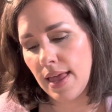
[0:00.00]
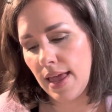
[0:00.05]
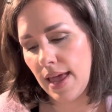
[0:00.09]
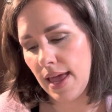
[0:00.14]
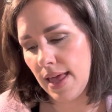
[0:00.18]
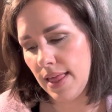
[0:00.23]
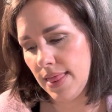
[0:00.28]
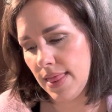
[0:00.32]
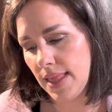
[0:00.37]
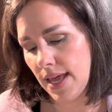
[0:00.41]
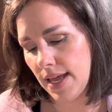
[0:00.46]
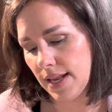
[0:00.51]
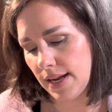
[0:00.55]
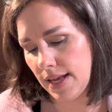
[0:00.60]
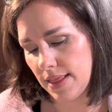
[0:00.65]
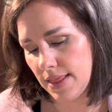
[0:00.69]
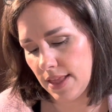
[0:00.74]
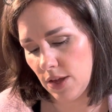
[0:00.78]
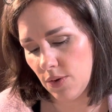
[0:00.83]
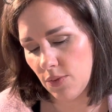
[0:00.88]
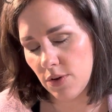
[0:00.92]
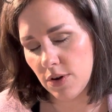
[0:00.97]
And then I
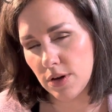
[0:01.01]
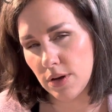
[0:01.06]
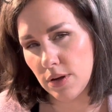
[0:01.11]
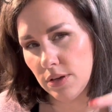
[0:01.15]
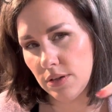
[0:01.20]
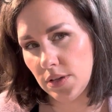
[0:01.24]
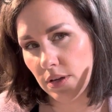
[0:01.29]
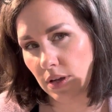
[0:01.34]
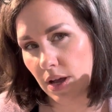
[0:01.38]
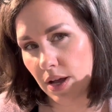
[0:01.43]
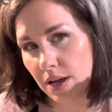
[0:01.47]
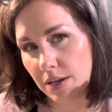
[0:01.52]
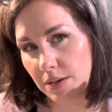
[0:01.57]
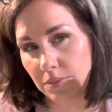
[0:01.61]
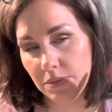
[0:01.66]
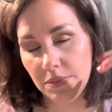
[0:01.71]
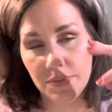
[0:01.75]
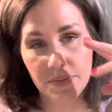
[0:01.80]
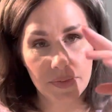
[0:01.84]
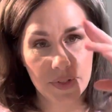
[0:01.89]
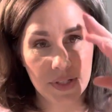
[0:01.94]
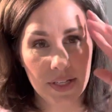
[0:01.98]
think we're gonna
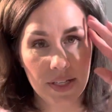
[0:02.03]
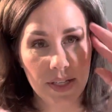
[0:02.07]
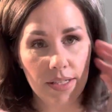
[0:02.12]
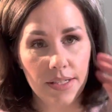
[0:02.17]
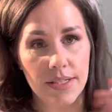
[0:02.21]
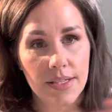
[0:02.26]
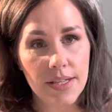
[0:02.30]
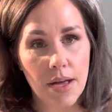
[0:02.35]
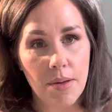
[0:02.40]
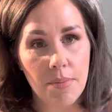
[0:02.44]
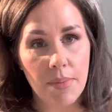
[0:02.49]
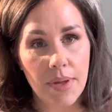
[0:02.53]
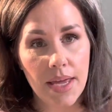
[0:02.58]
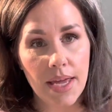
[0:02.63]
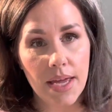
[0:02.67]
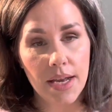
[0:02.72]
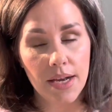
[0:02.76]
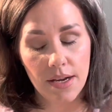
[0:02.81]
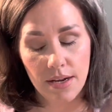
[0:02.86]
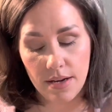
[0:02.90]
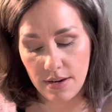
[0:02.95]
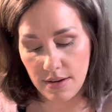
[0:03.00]
seed some
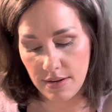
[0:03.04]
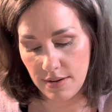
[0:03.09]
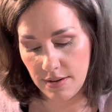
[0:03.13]
in,